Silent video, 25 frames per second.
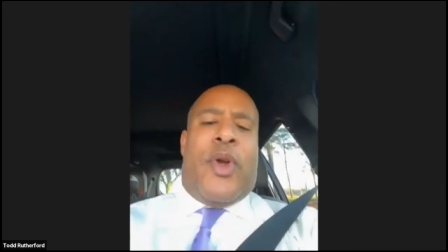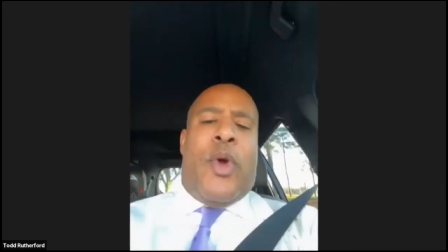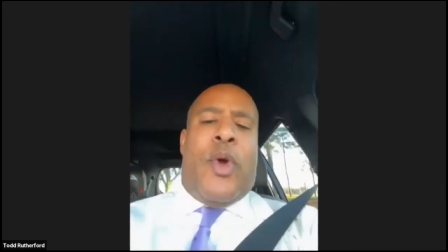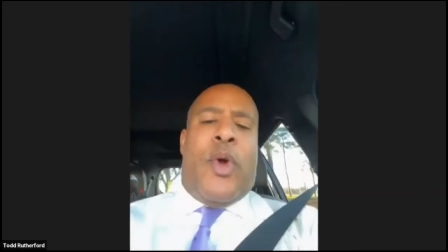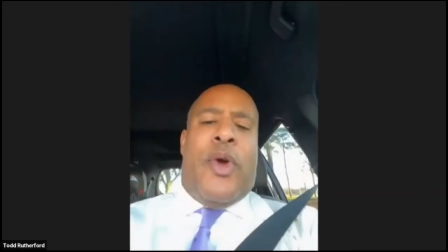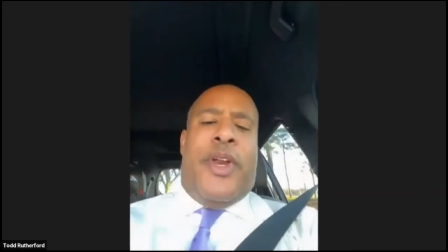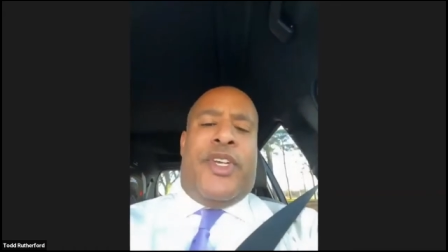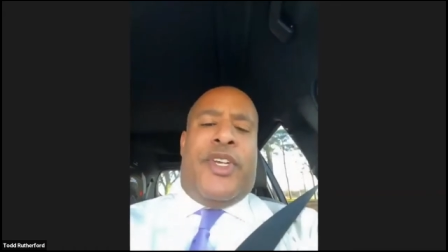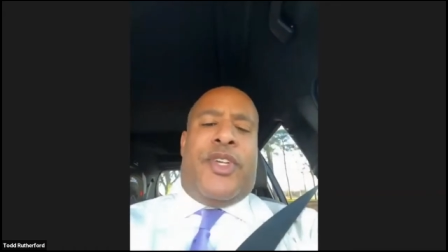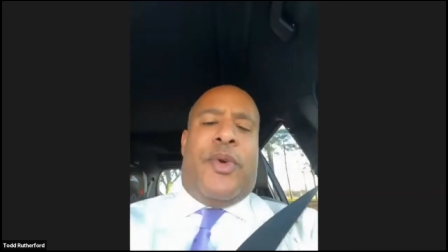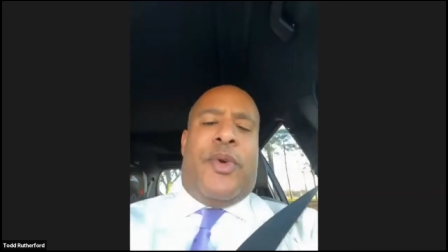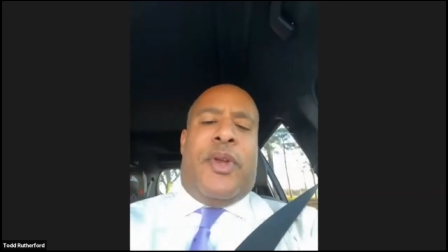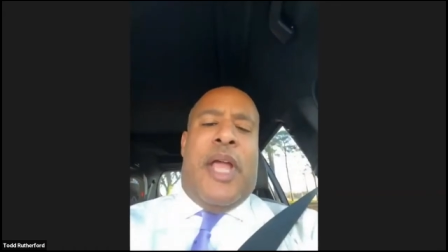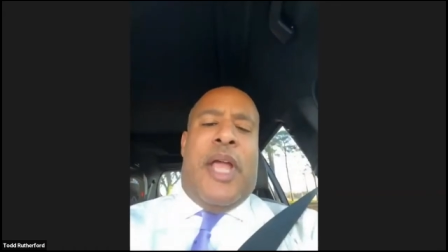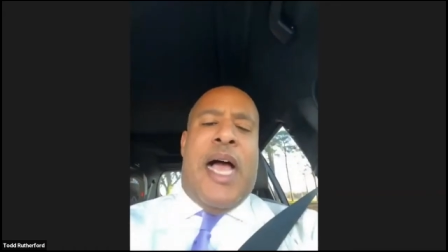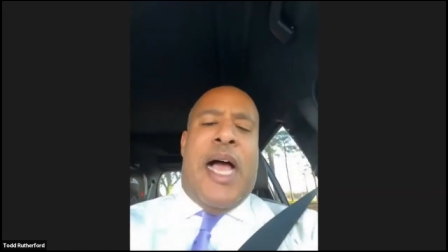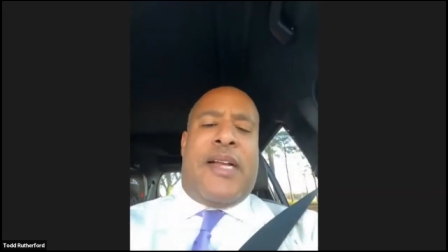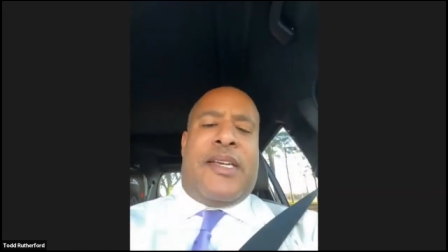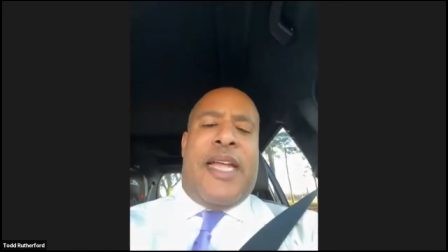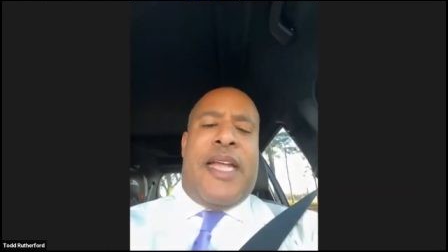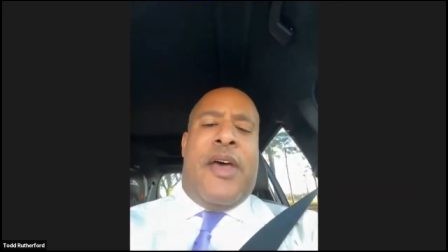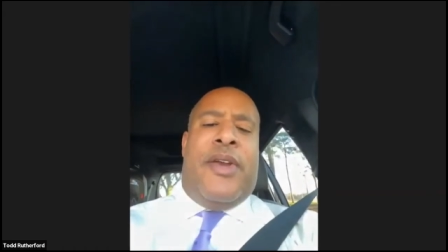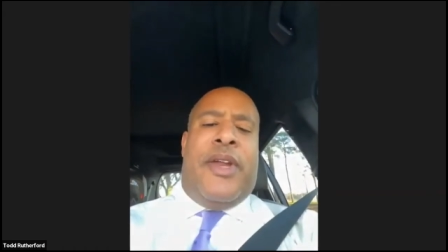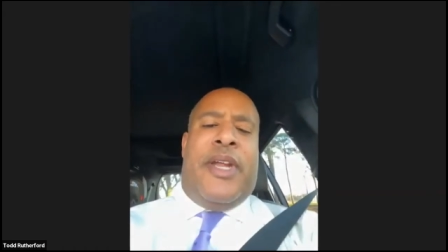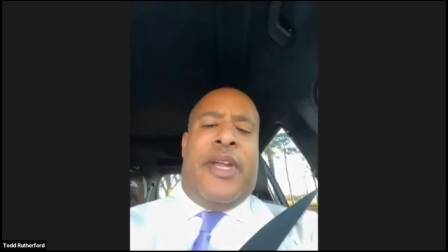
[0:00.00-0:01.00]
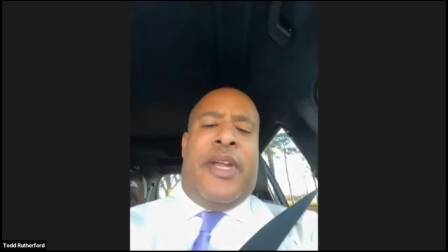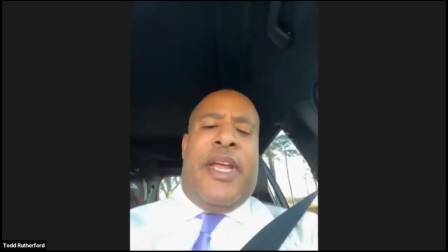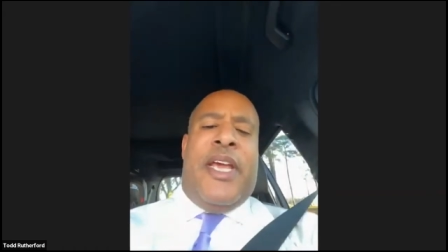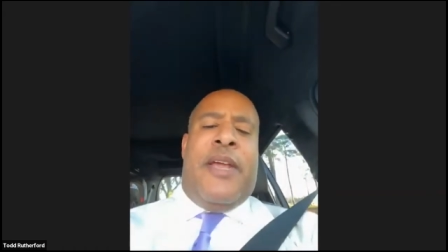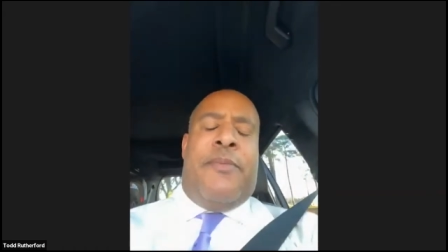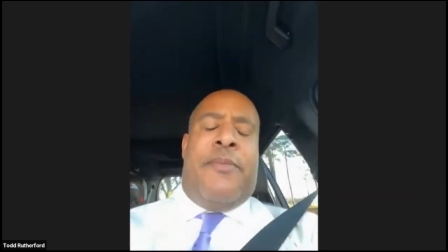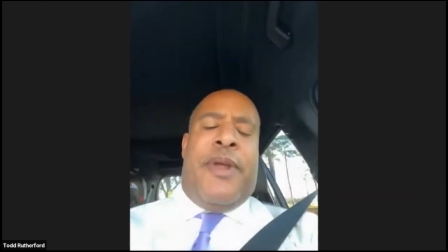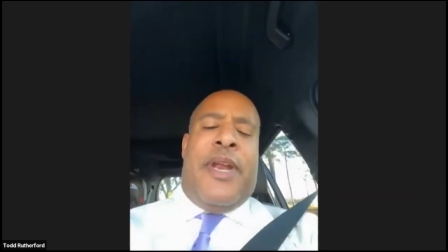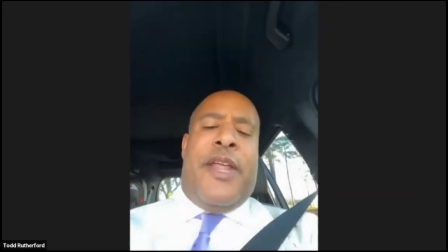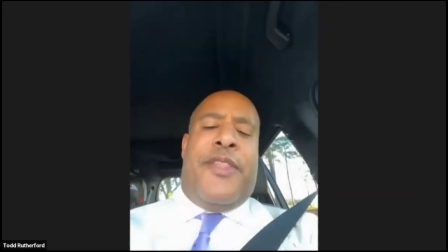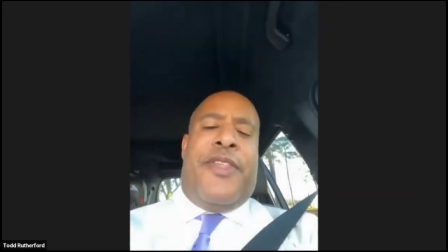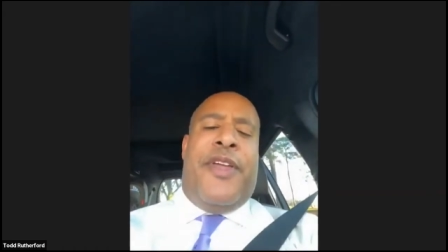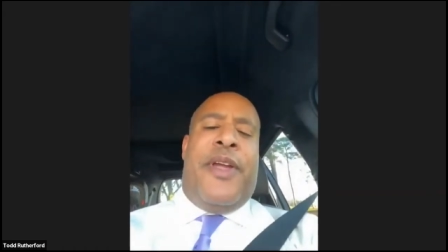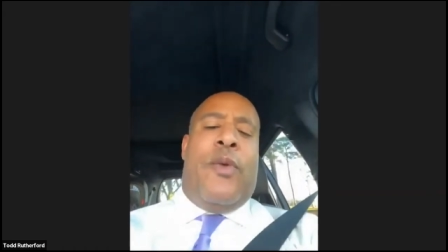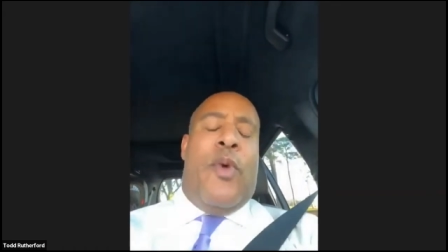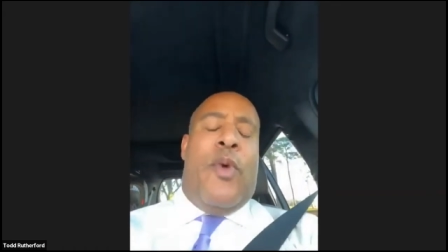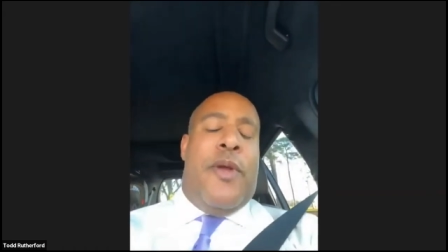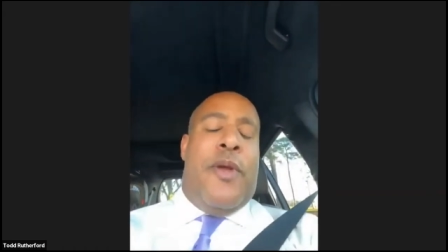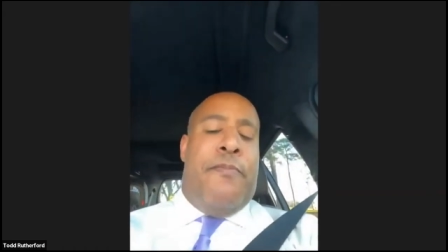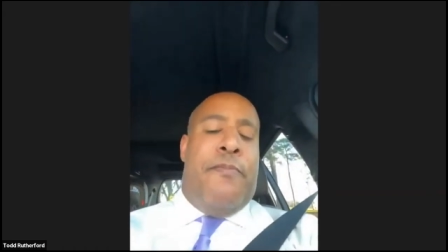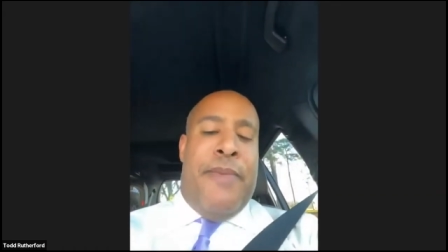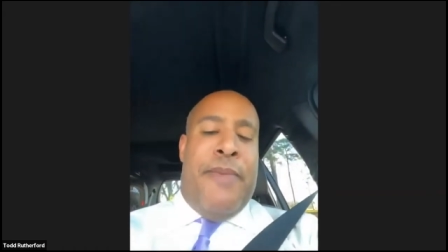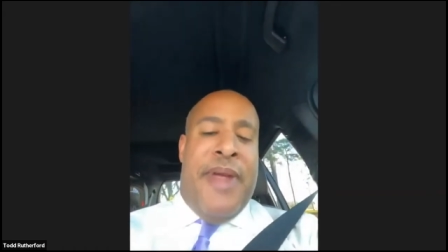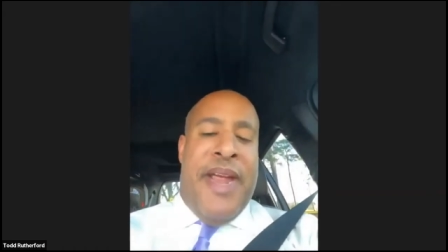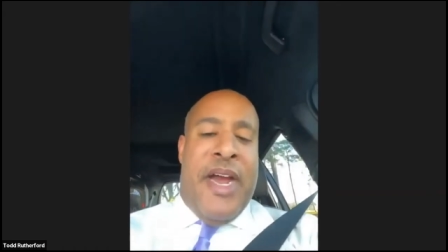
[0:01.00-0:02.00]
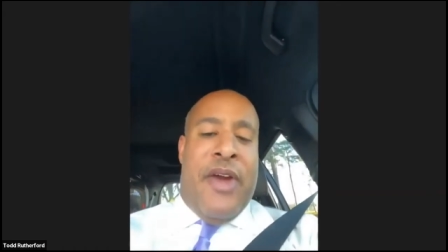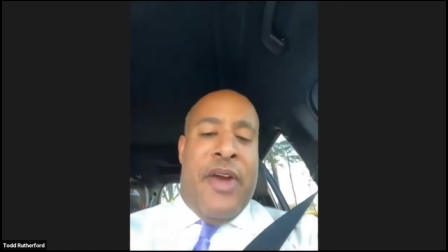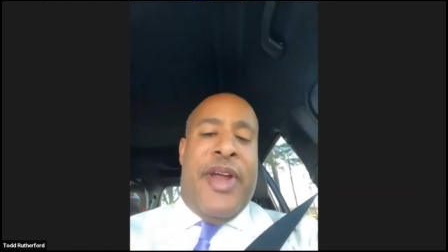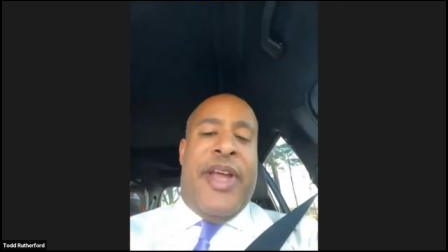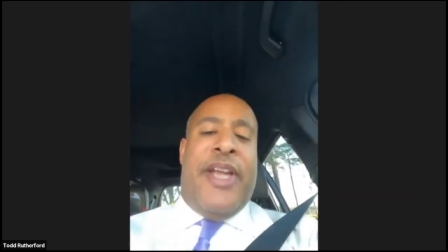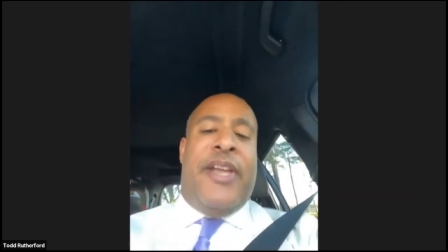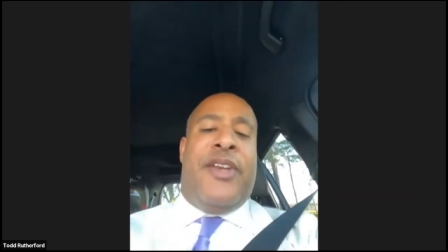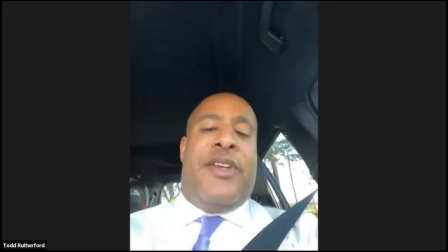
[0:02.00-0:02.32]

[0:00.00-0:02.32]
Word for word: into a lockdown again, but I think what Mary